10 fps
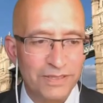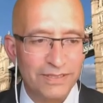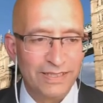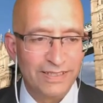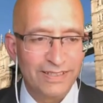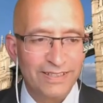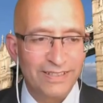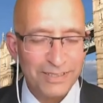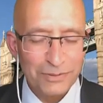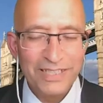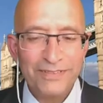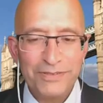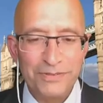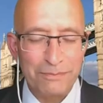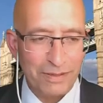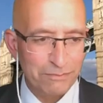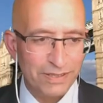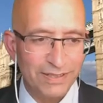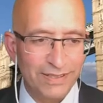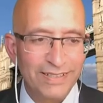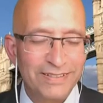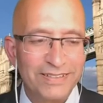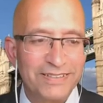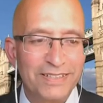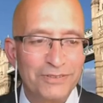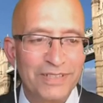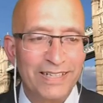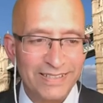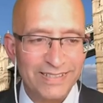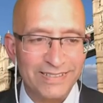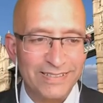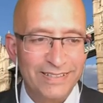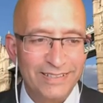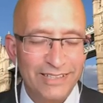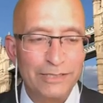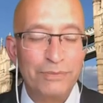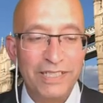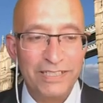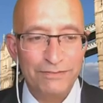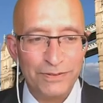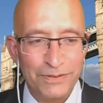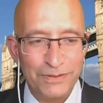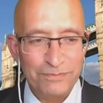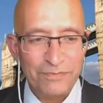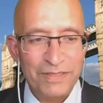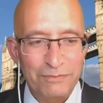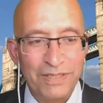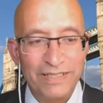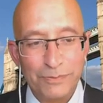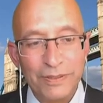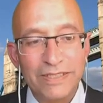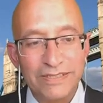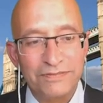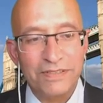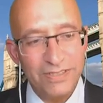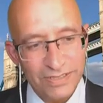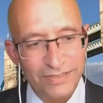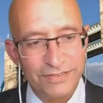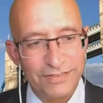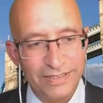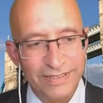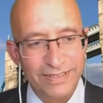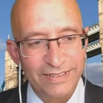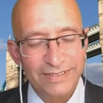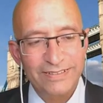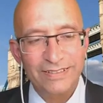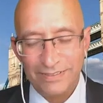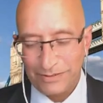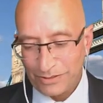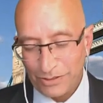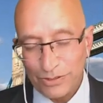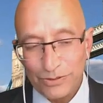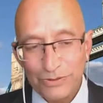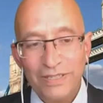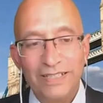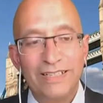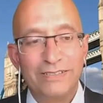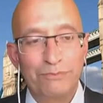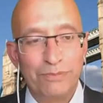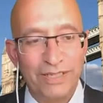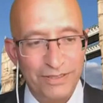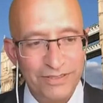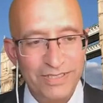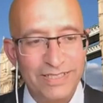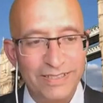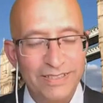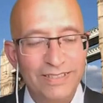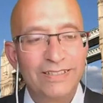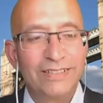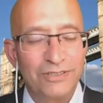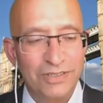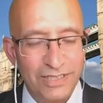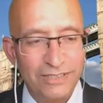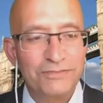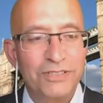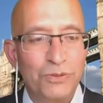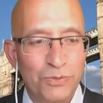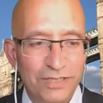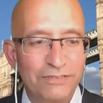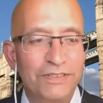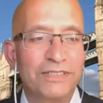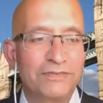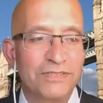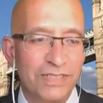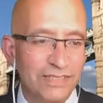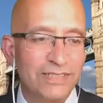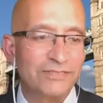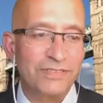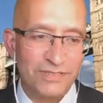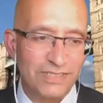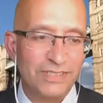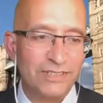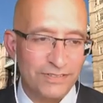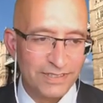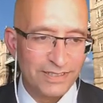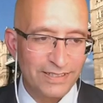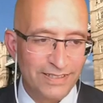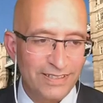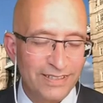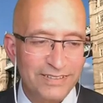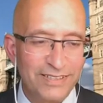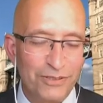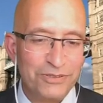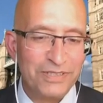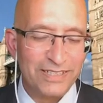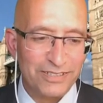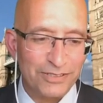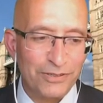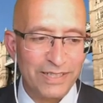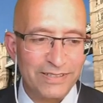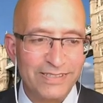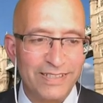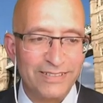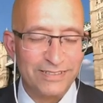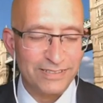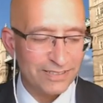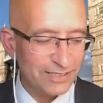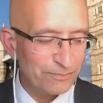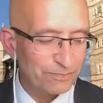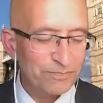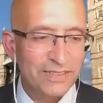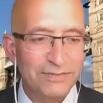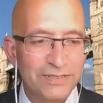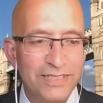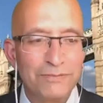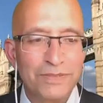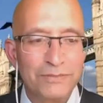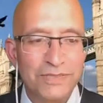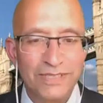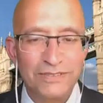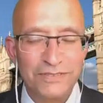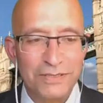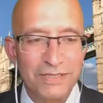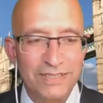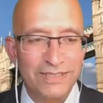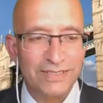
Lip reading: They will have to remember that they are elected and paid for by the taxpayers of this country to, as a priority, look after the welfare of the natives of this country. And they're not there to grandstand and deem themselves to be